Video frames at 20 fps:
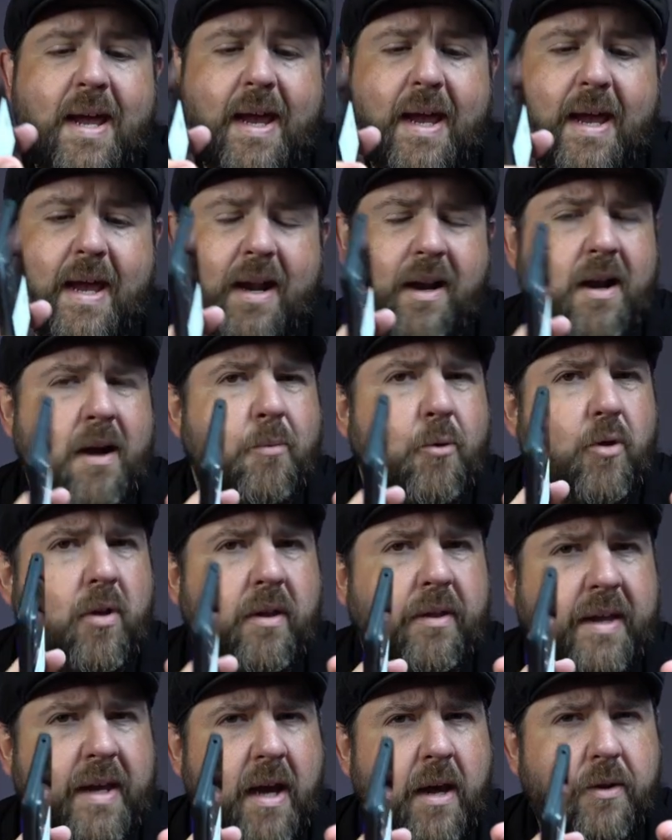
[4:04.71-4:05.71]
and a couple
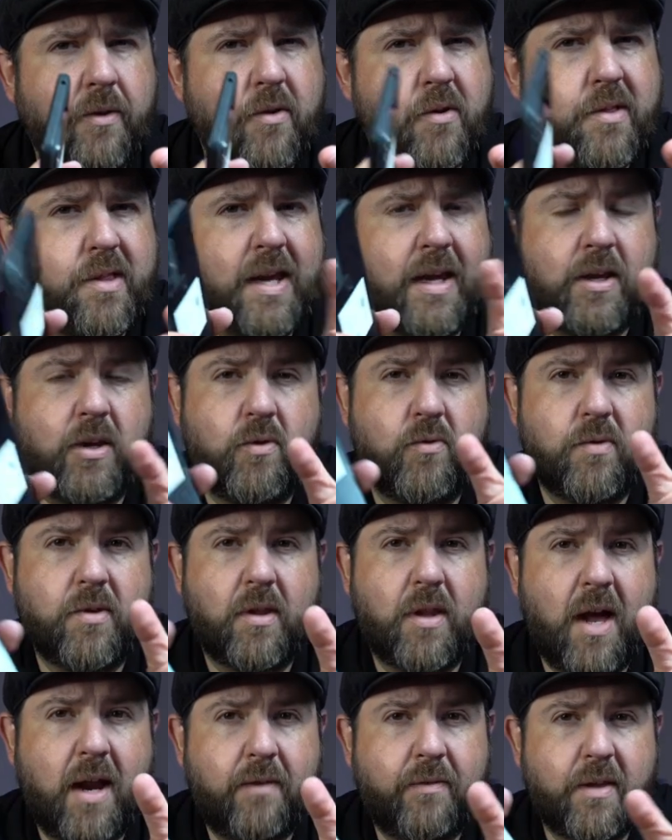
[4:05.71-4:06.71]
of the others that use a
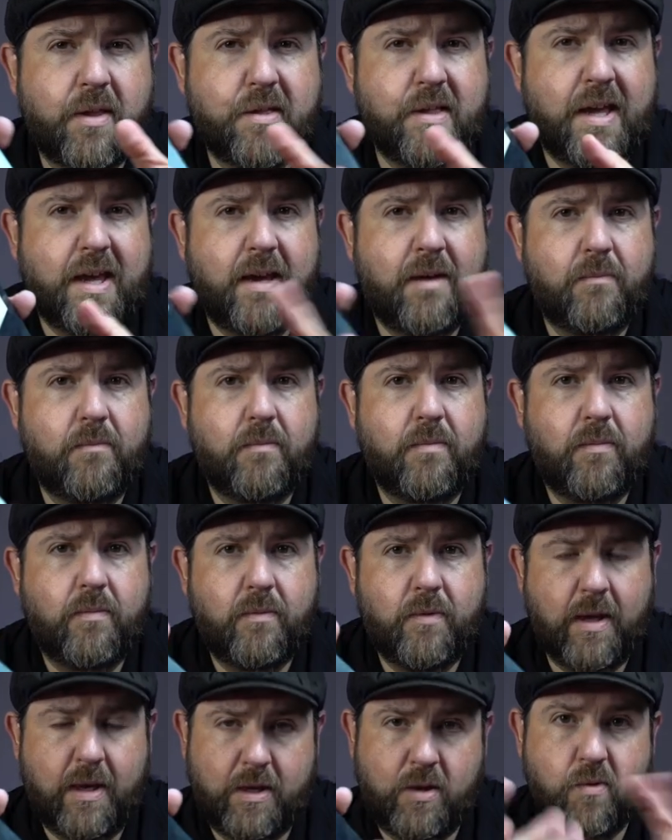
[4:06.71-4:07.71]
lot of the same,
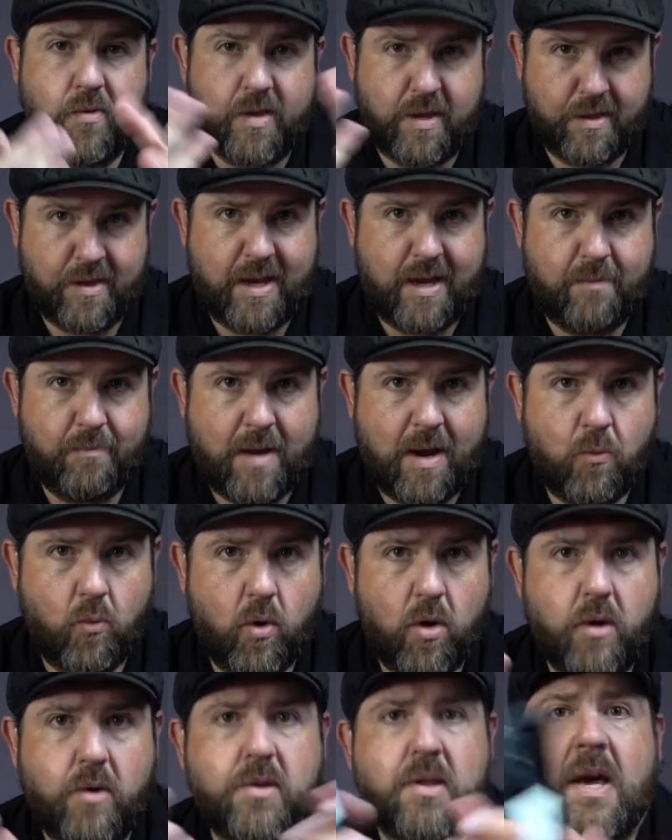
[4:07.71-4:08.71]
that use the same
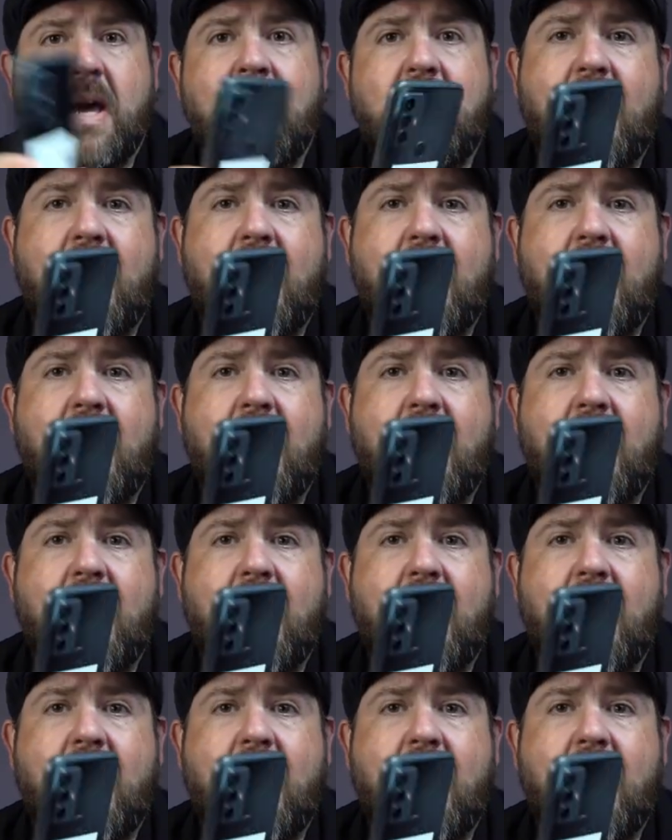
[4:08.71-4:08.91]
networks.